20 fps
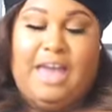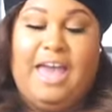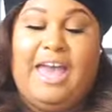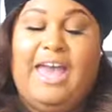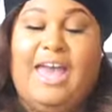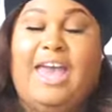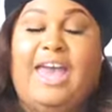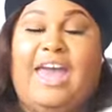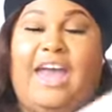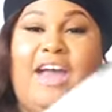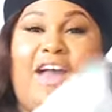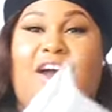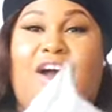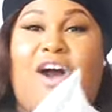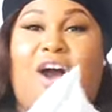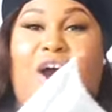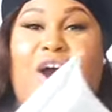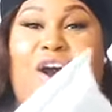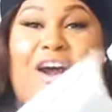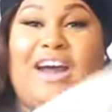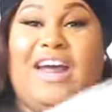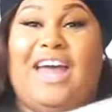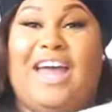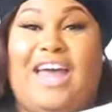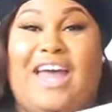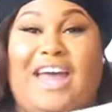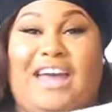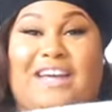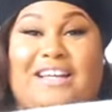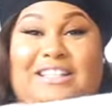Hair
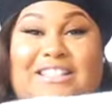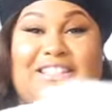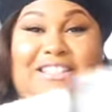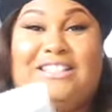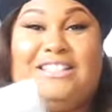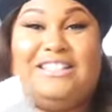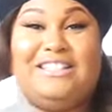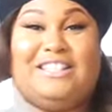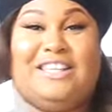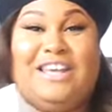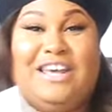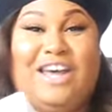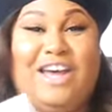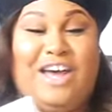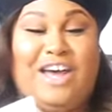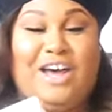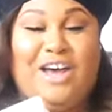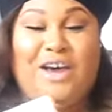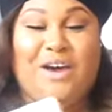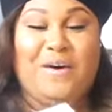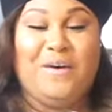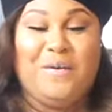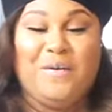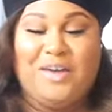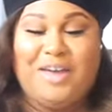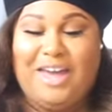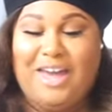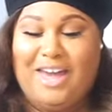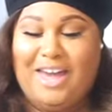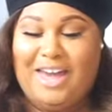RX.
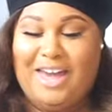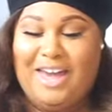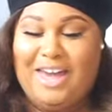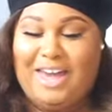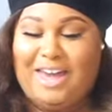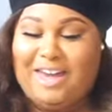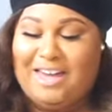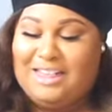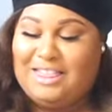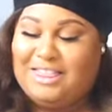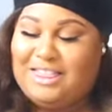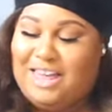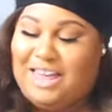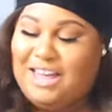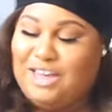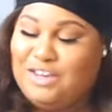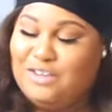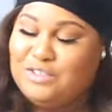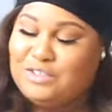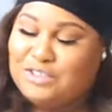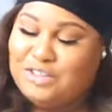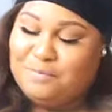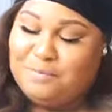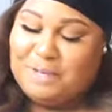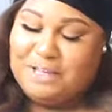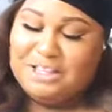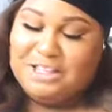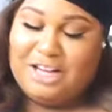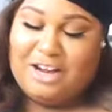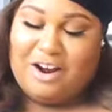Okay, thank you so
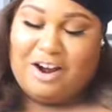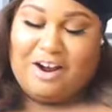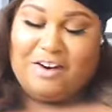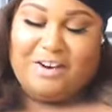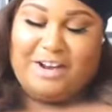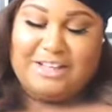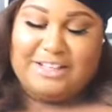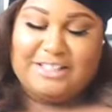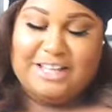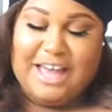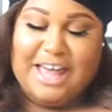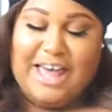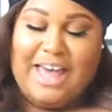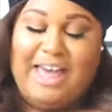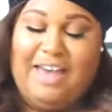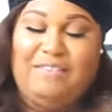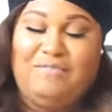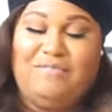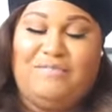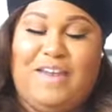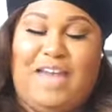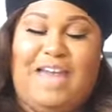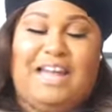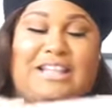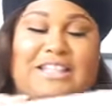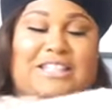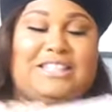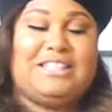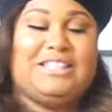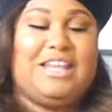much, Hair RX. Advanced